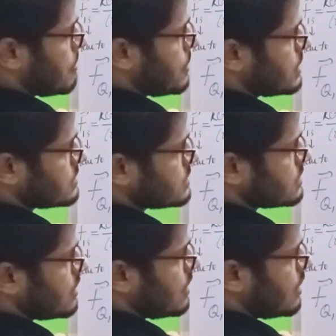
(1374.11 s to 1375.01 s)
plus
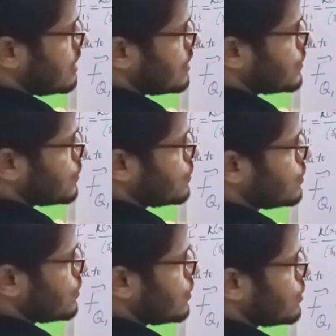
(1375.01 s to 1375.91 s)
R2
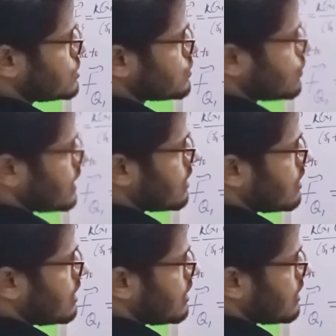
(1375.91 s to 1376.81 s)
whole square
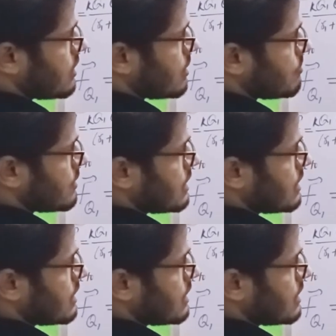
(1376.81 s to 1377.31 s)
I cap.